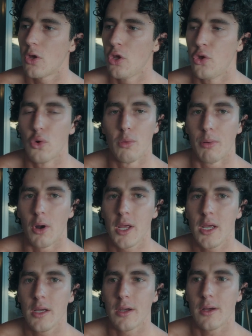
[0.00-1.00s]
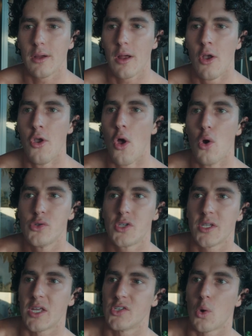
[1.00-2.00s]
your body knows
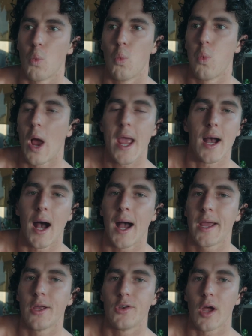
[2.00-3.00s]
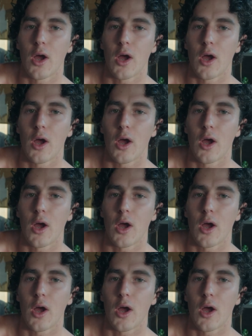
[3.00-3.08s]
that there's a way higher